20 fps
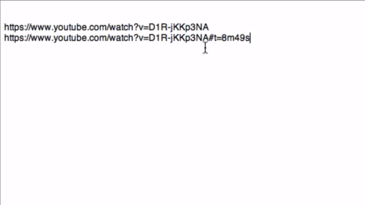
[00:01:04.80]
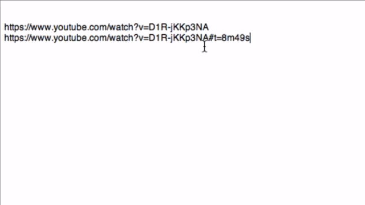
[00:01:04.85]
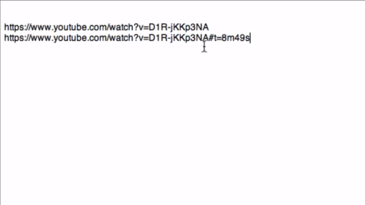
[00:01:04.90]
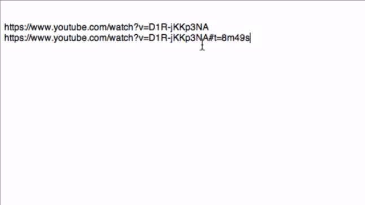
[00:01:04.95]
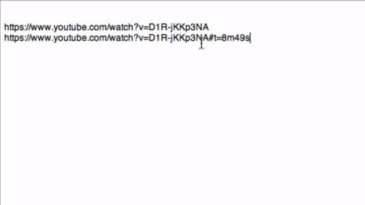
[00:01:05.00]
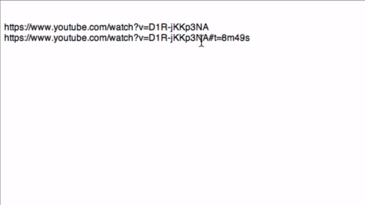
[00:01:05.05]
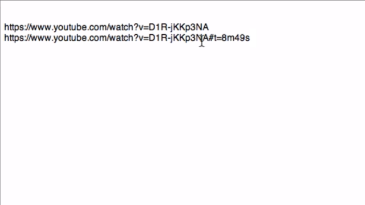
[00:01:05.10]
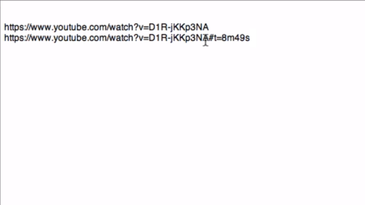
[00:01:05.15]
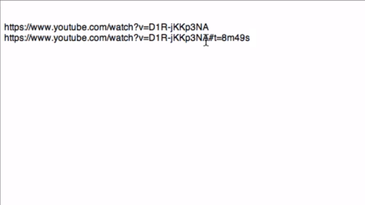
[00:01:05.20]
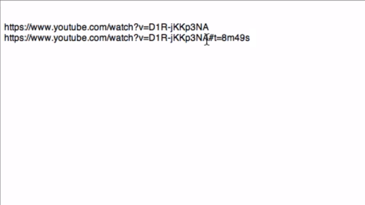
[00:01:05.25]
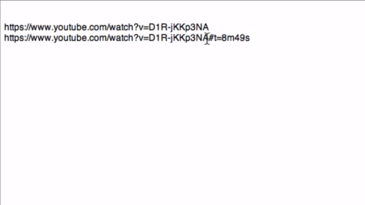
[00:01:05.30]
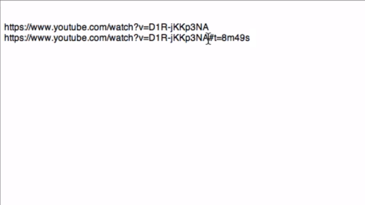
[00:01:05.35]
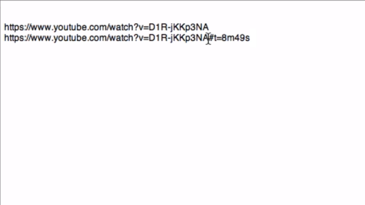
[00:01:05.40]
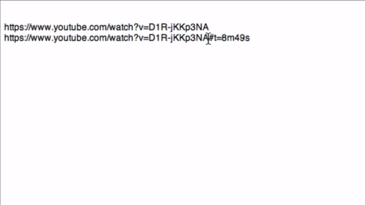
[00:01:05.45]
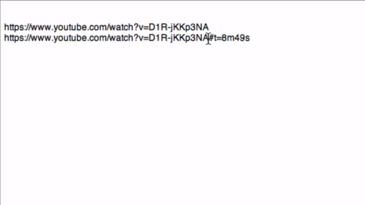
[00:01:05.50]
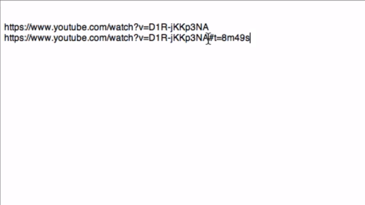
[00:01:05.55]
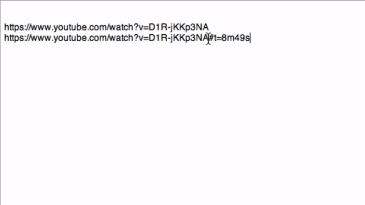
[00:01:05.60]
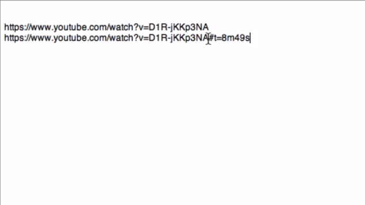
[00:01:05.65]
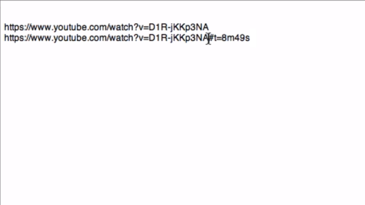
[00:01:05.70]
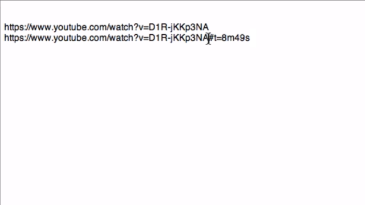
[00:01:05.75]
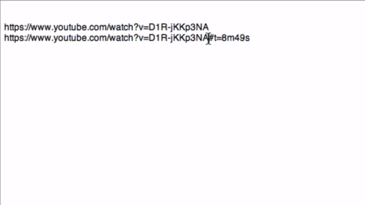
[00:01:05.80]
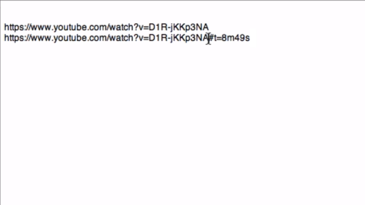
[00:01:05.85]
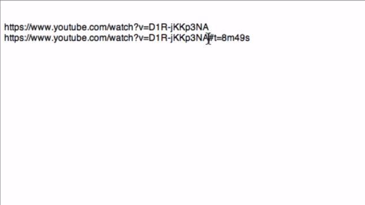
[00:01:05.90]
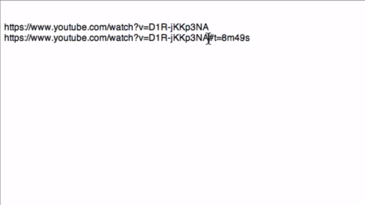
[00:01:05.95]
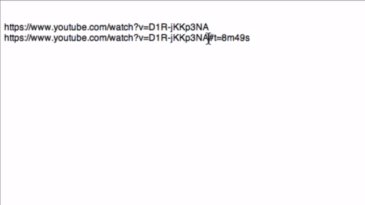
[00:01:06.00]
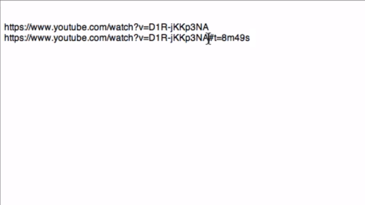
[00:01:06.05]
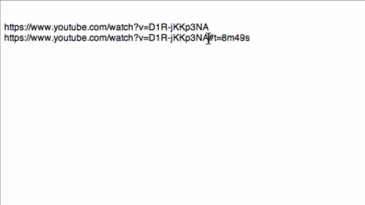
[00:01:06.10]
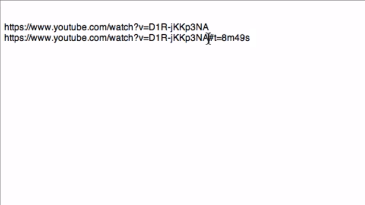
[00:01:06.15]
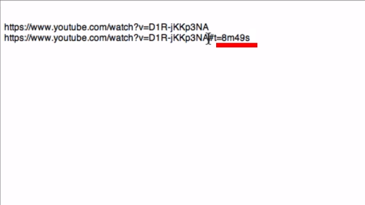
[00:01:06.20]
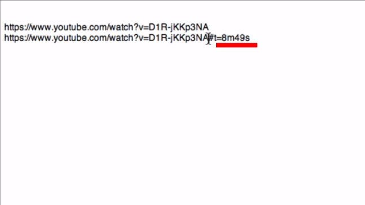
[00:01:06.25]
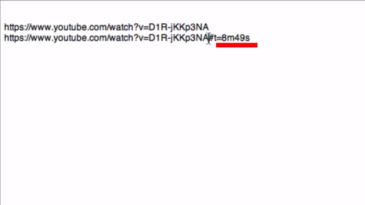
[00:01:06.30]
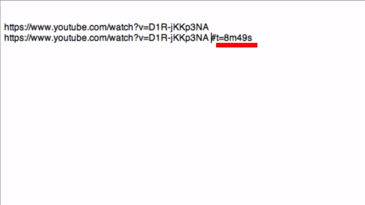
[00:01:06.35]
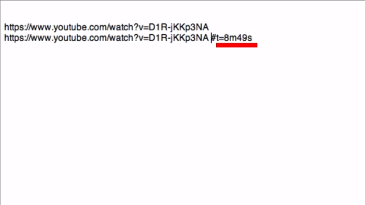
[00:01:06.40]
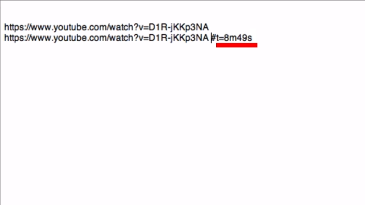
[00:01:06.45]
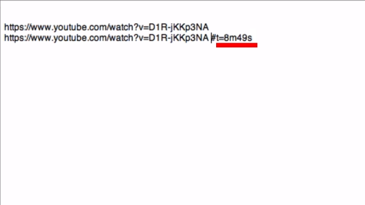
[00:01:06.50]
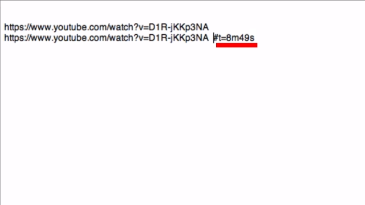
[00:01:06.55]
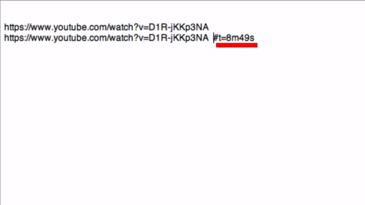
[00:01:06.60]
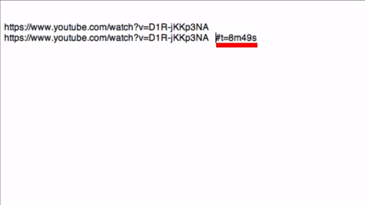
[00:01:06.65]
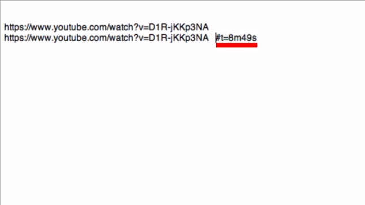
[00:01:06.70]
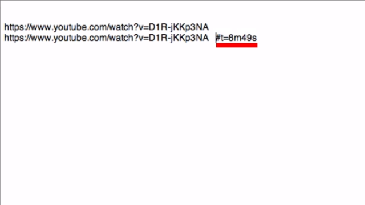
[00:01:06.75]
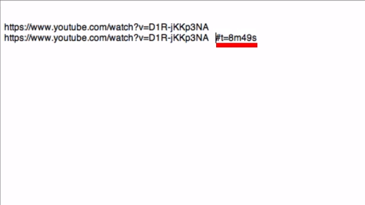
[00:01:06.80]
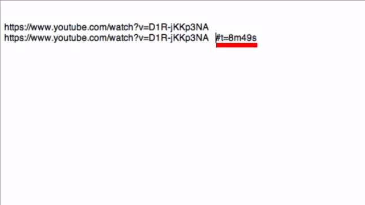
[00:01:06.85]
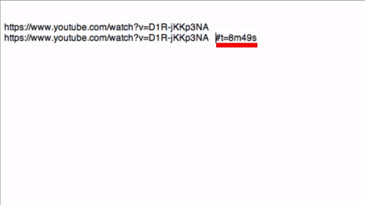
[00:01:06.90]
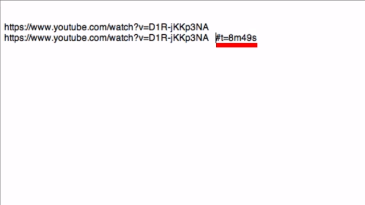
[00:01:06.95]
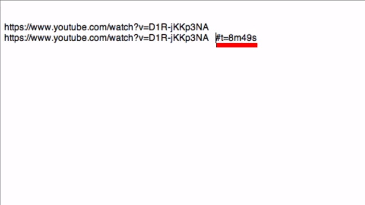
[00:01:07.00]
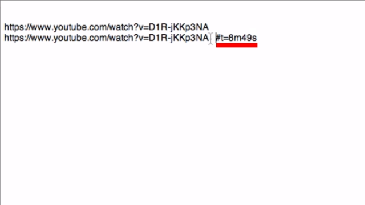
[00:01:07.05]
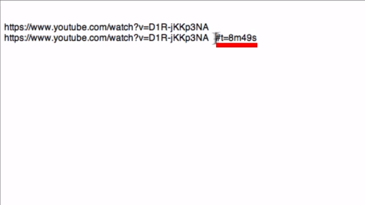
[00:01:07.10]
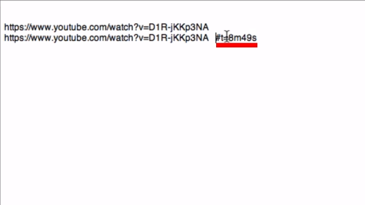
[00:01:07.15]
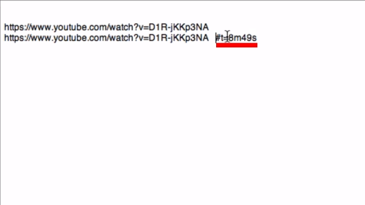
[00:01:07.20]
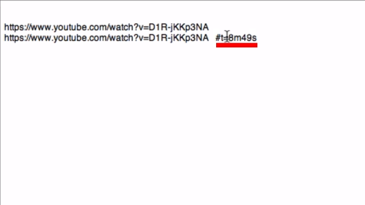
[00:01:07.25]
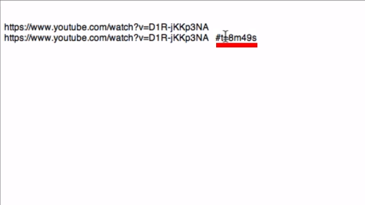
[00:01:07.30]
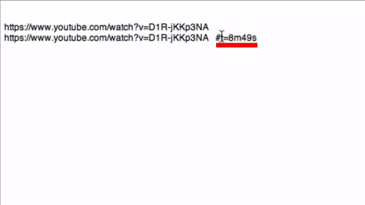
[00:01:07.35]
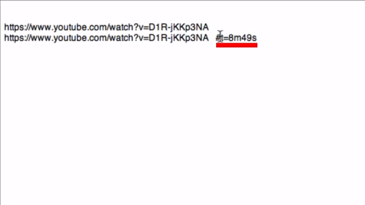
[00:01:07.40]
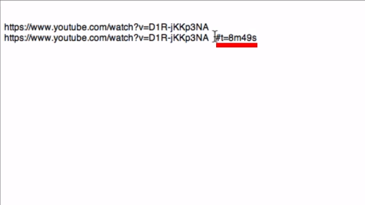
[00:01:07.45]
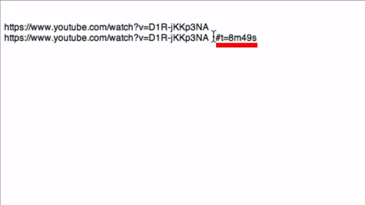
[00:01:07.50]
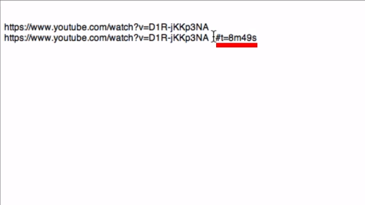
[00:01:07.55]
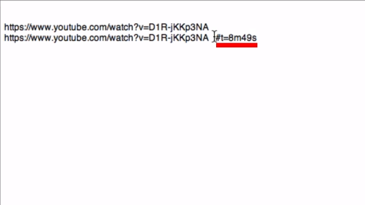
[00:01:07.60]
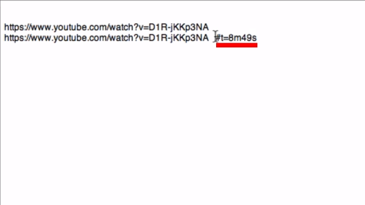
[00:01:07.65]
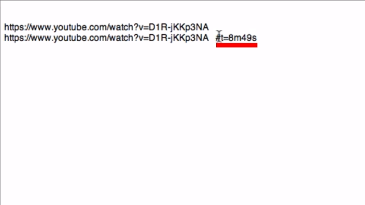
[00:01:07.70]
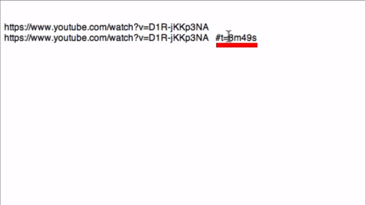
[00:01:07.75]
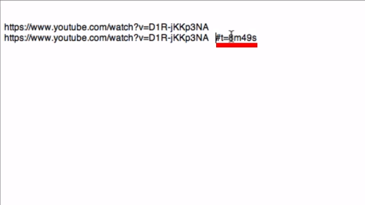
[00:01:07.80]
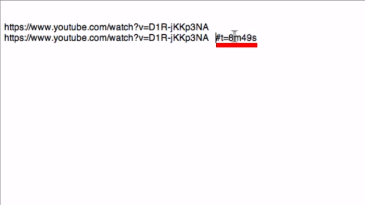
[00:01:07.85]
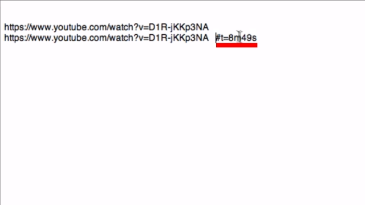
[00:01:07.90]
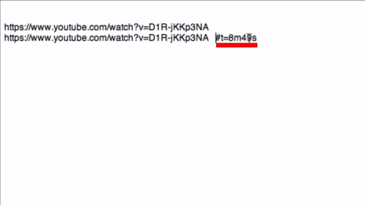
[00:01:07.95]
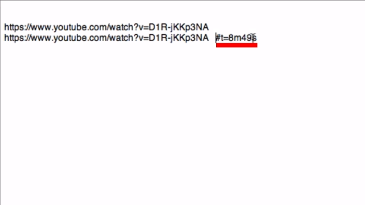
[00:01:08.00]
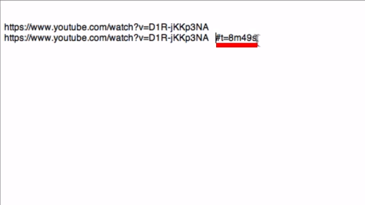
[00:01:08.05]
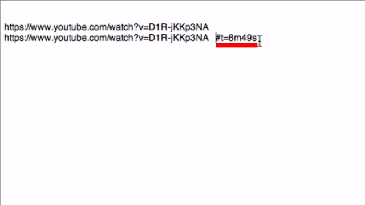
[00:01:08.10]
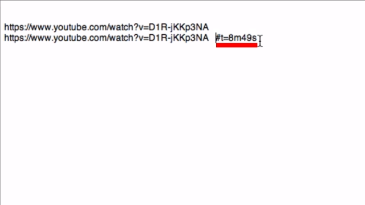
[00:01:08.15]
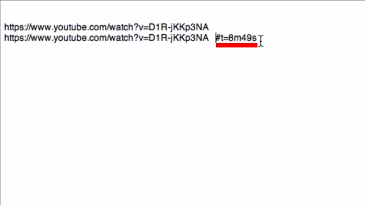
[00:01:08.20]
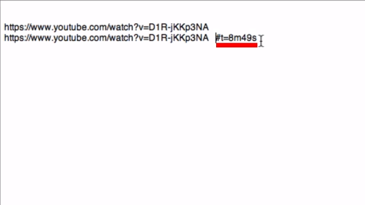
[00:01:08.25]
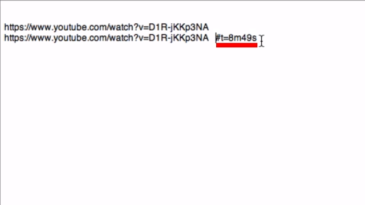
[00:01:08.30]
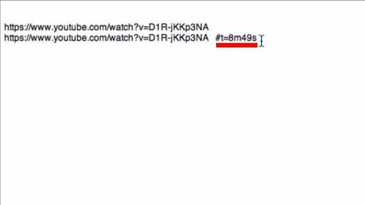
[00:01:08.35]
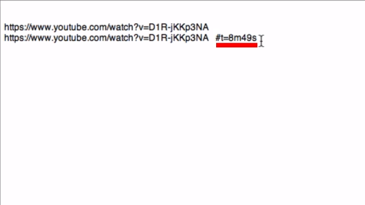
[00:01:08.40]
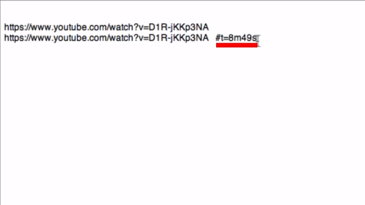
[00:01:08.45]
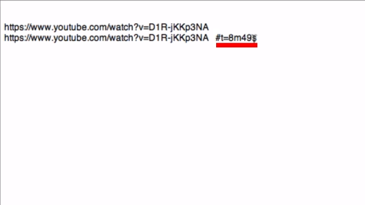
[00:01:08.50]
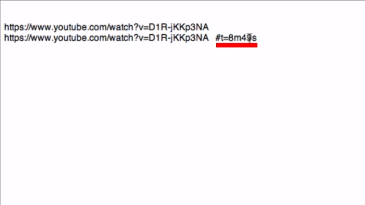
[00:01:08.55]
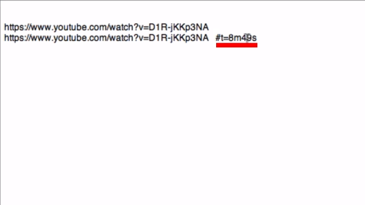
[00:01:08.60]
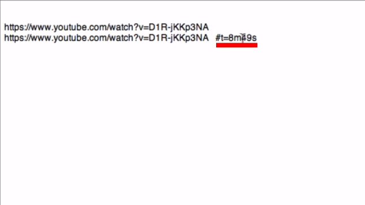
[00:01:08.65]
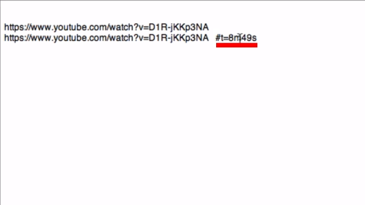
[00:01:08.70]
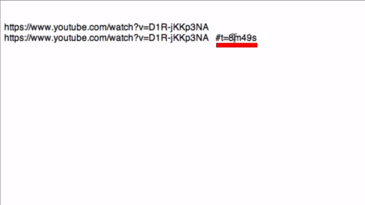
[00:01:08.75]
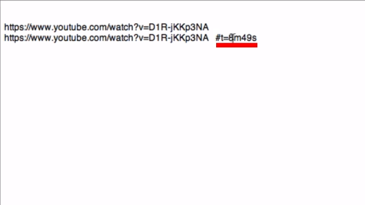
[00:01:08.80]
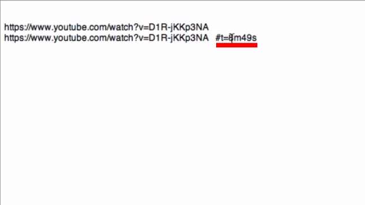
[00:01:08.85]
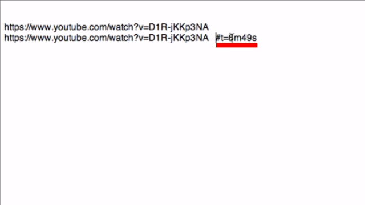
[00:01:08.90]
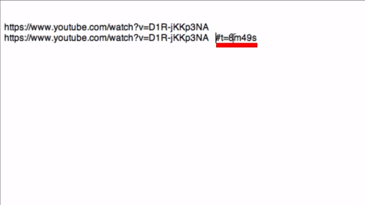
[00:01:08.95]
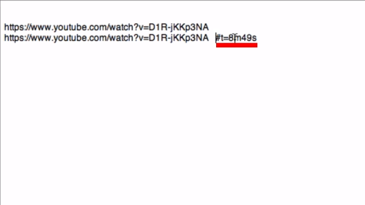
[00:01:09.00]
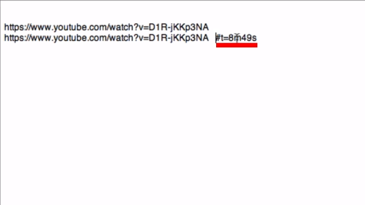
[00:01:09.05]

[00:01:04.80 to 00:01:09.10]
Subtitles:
No face is visible, so there are no lips to read.